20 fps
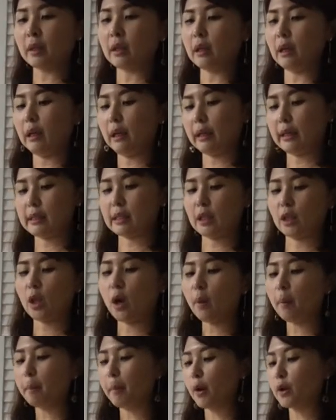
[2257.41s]
It's a
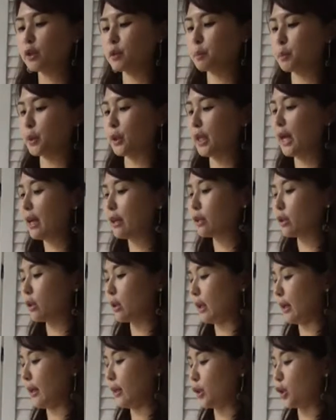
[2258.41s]
long box product,
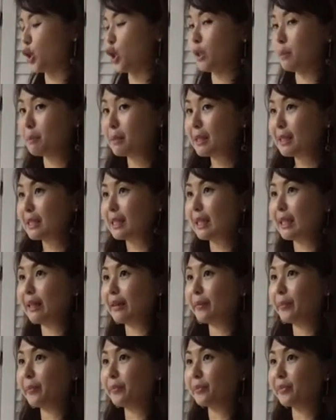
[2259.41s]
Gypsy.
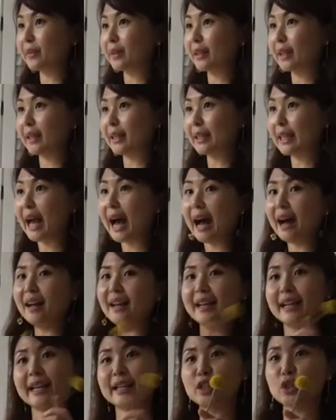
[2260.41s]
Yeah,
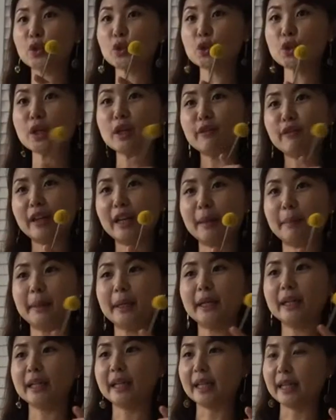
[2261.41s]
it's also
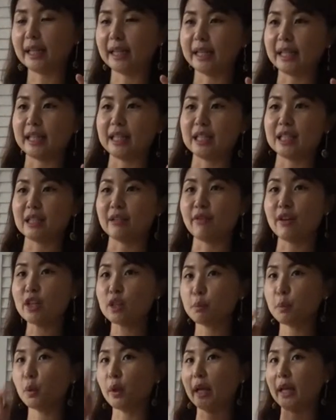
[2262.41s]
available in the
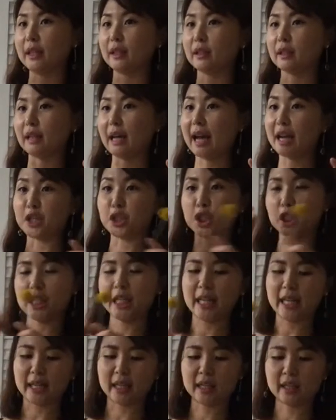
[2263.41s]
Facebook and the IG
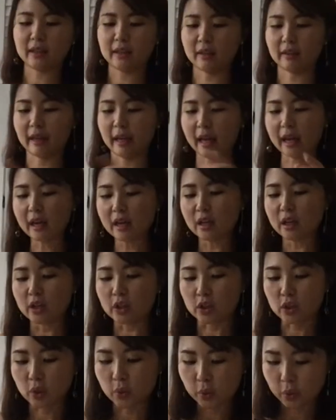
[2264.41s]
link. Okay,
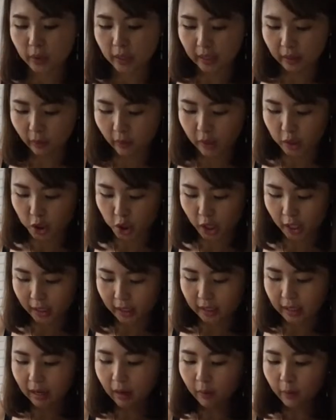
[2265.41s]
so you can go and check
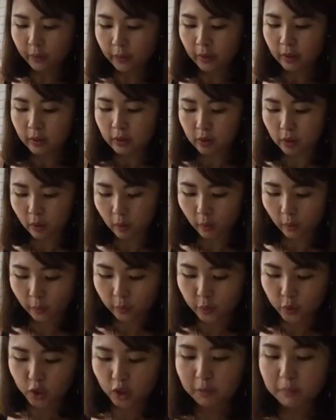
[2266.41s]
it out.
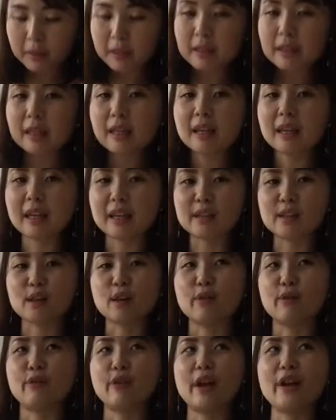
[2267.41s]
So Gypsy is
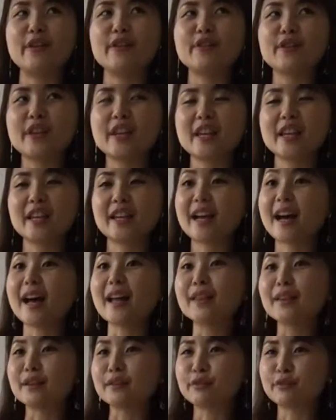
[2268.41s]
a very
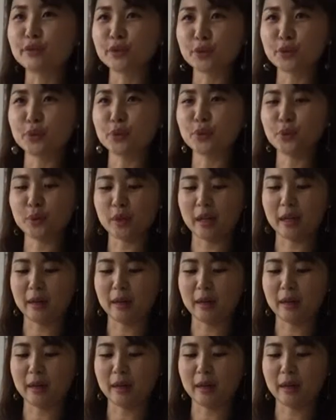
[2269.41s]
colorful.